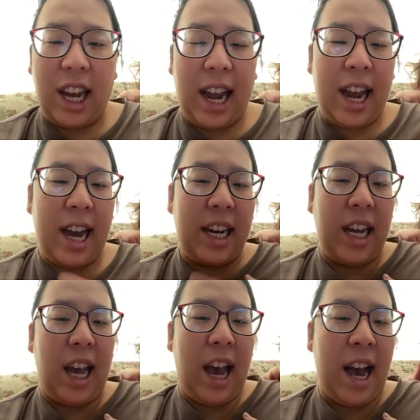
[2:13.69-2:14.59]

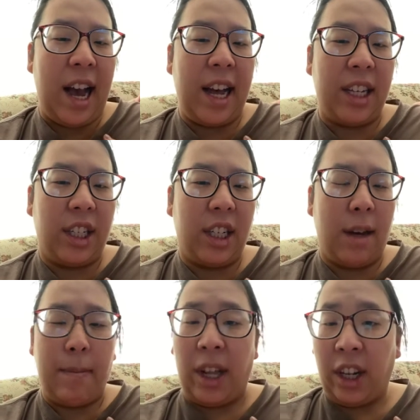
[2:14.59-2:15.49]
And as
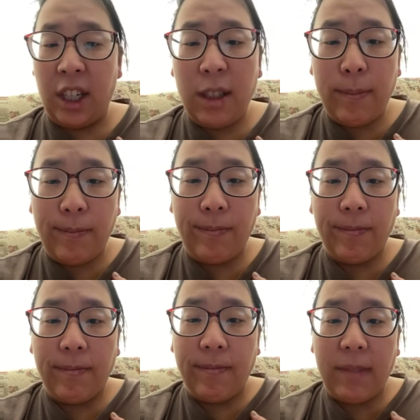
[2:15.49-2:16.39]
a mother,
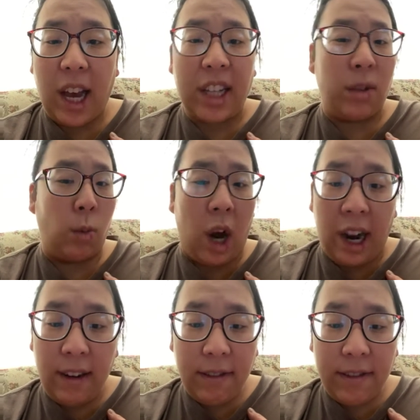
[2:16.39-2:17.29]
as a
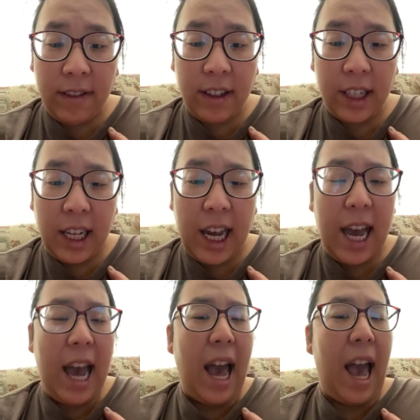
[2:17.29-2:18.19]
wife,
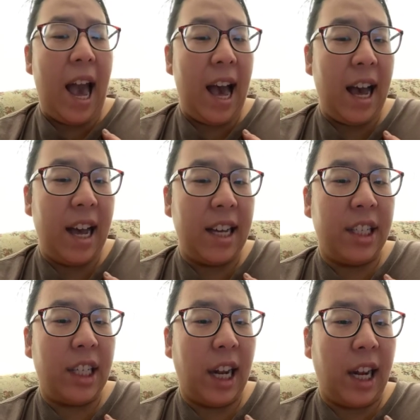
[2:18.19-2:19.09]

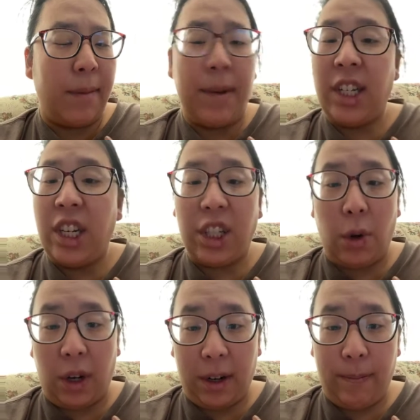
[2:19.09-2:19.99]
as a business
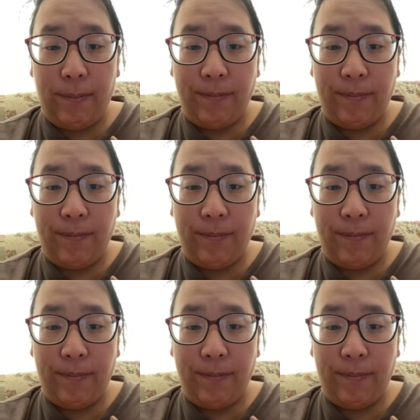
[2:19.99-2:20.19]
owner,